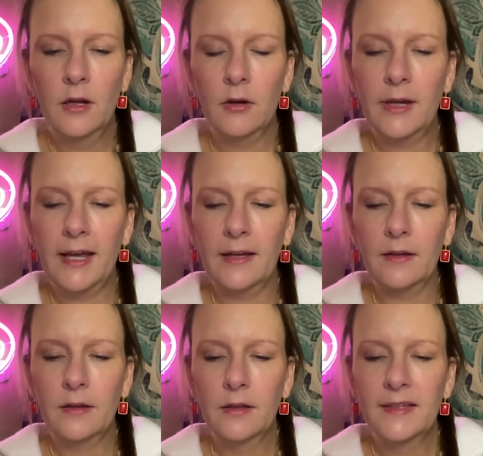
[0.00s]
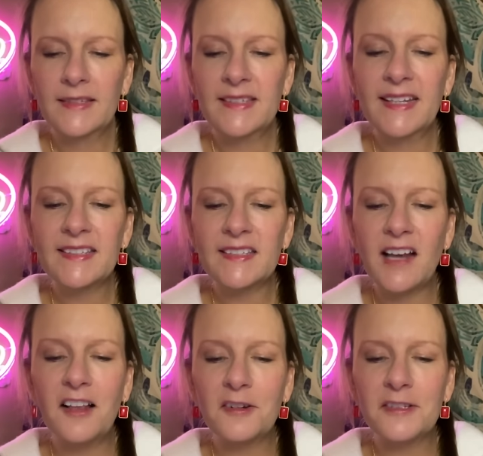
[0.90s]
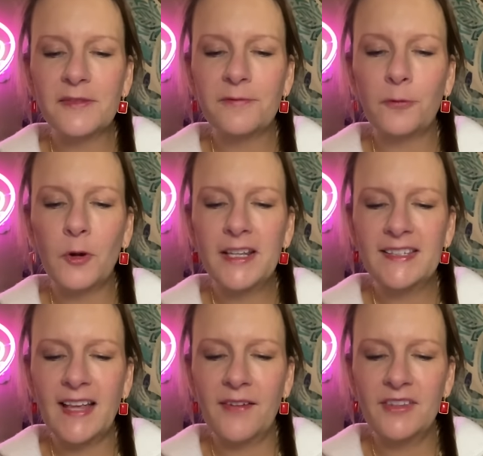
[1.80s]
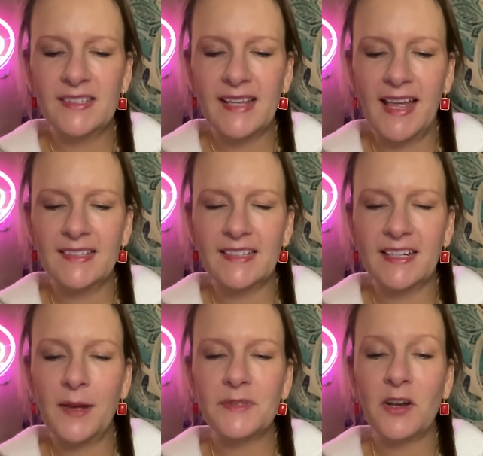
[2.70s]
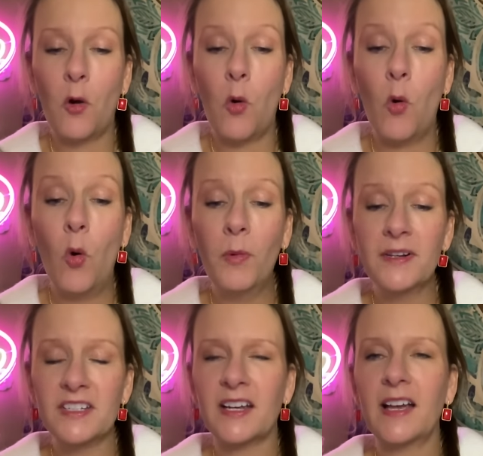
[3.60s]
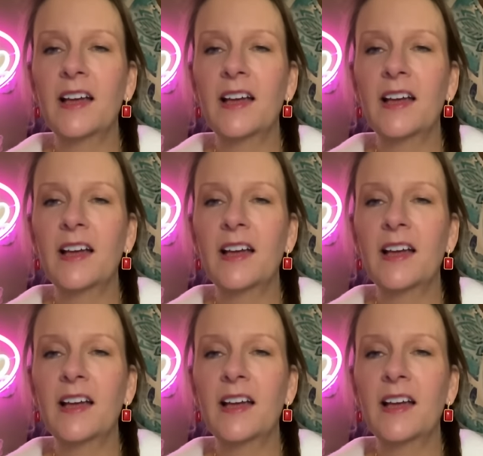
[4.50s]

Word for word: Okay, $6.47. It comes in a whole bunch of...